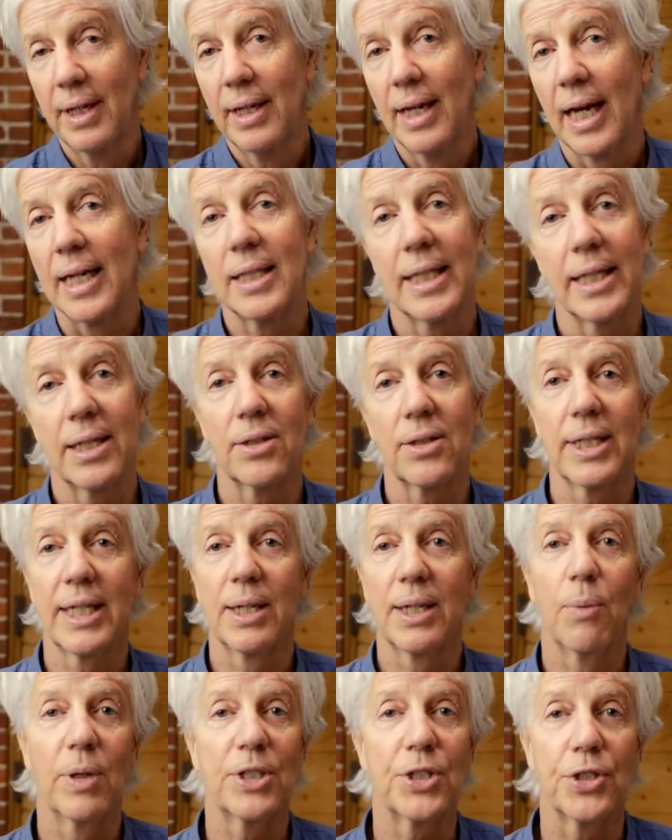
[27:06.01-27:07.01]
And literally
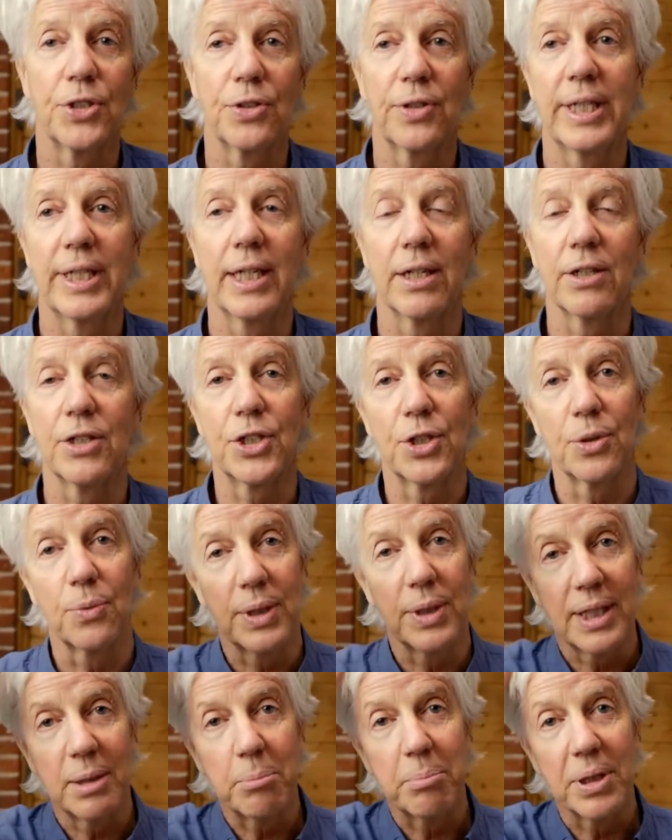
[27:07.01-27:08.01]
what you're doing here is you're
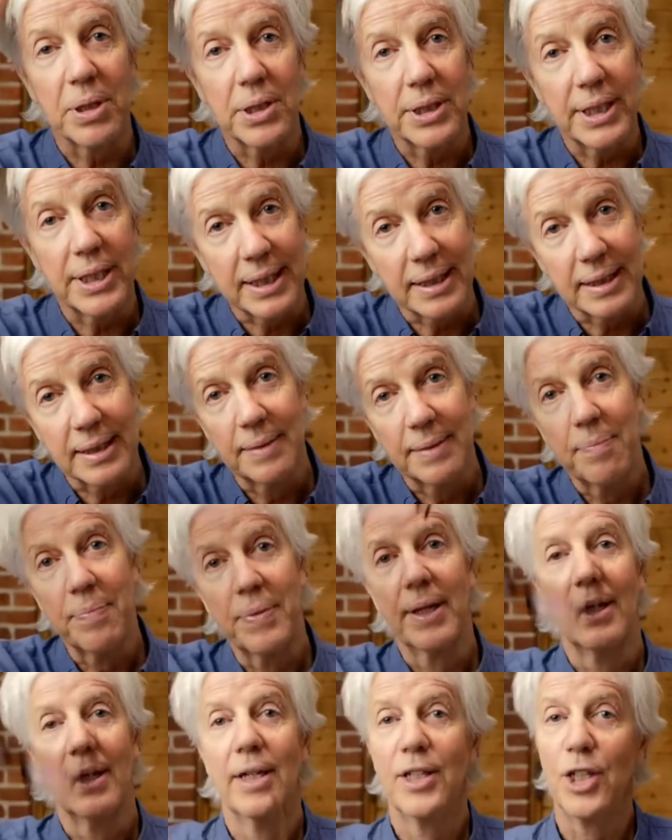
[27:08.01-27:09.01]
building
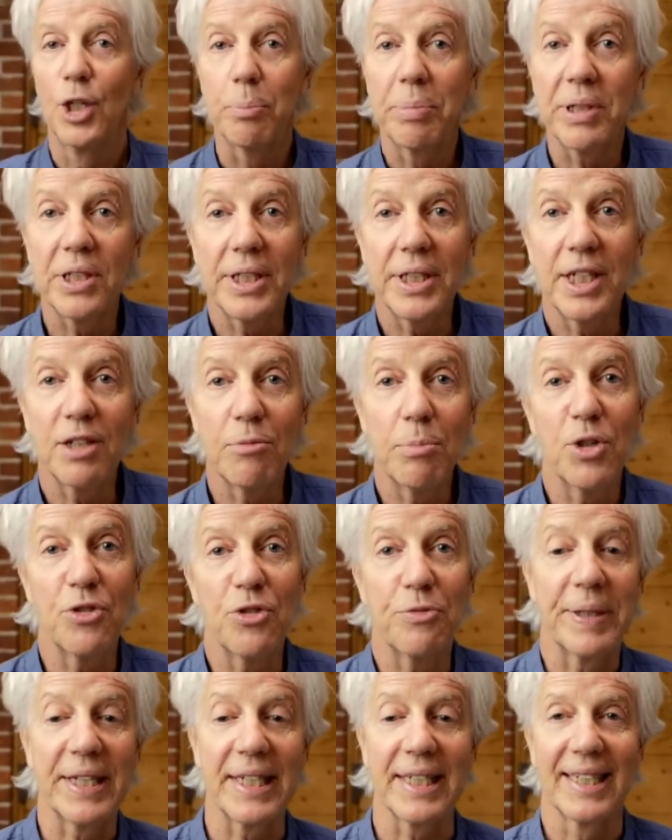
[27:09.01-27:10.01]
a
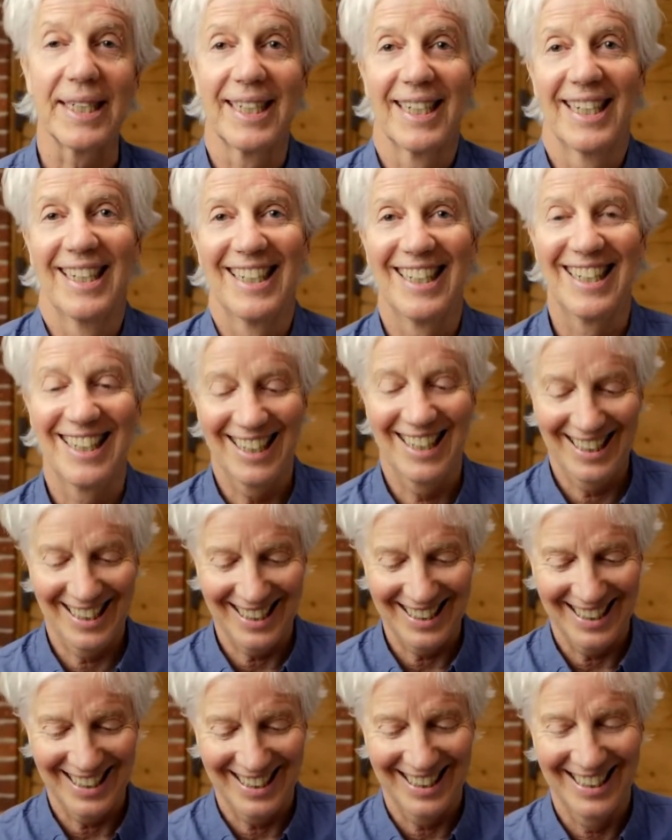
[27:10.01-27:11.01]
movement.
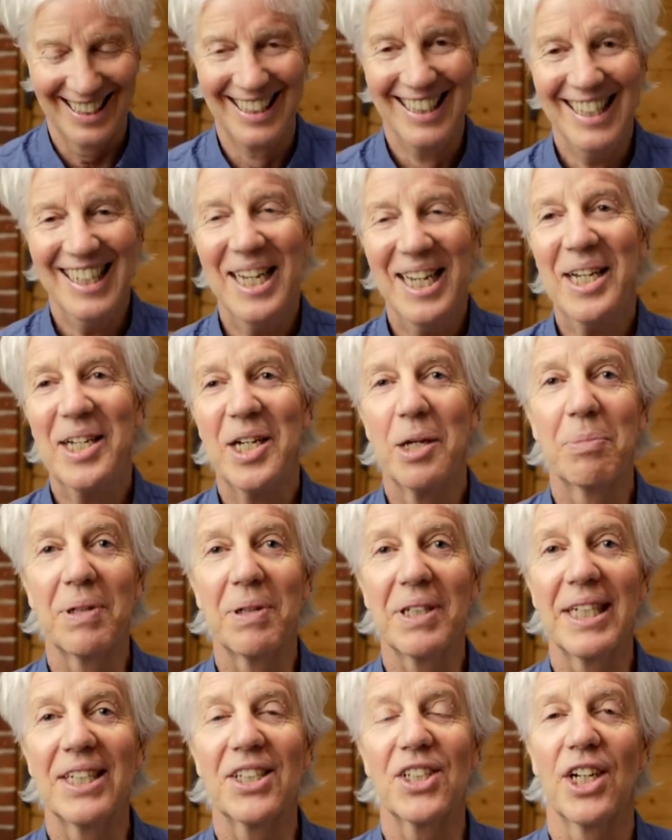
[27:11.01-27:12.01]
You're
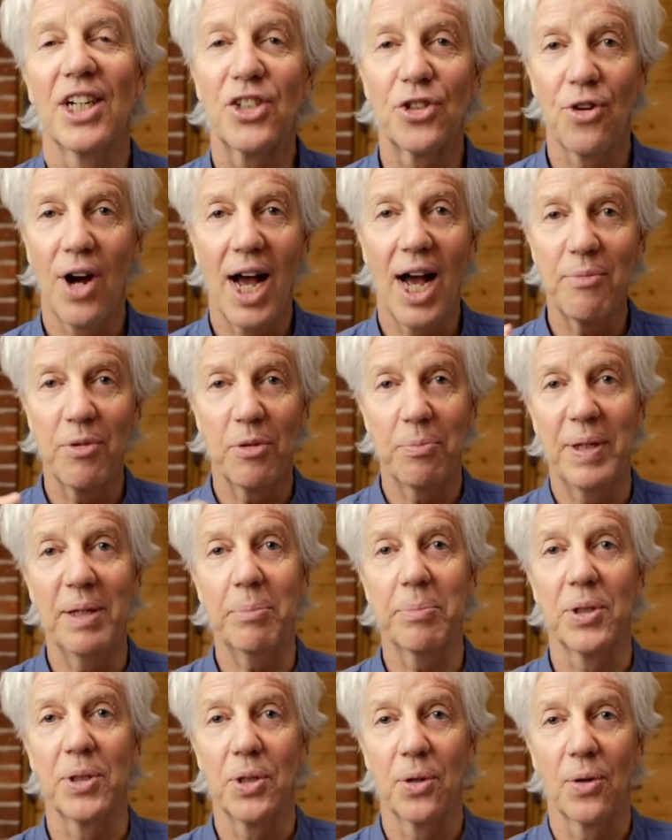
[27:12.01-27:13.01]
building a tribe of
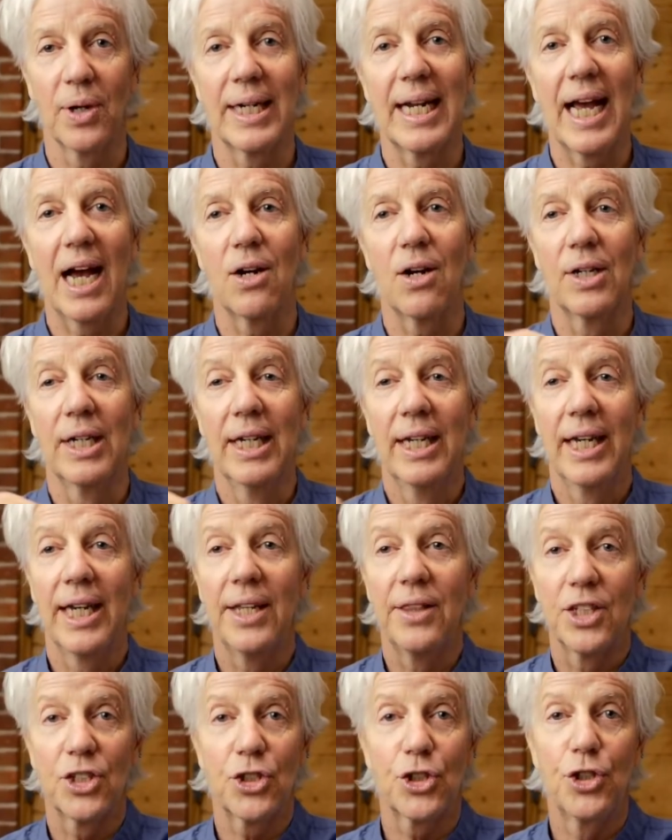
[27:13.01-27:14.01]
people who are now in
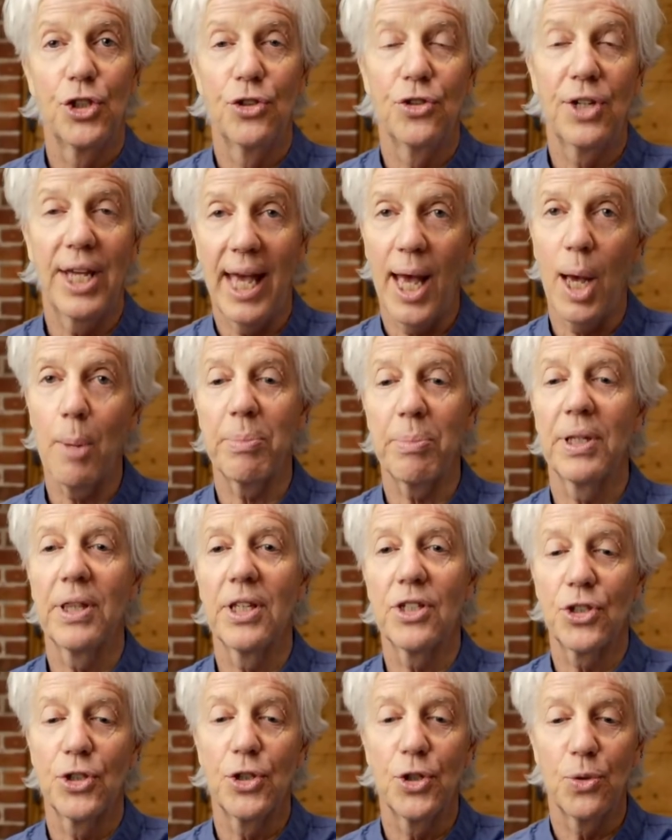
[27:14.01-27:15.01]
this new camp, in
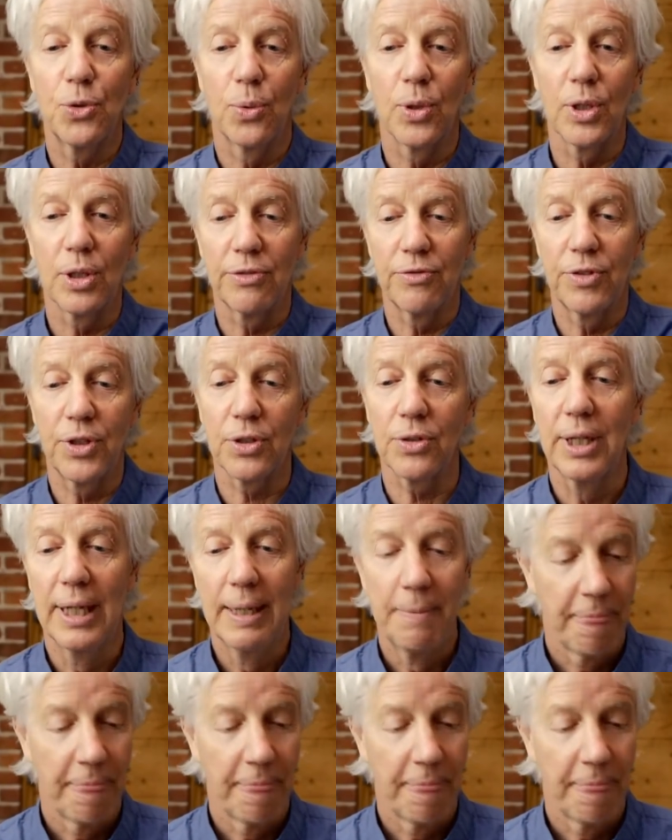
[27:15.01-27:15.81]
this new worldview.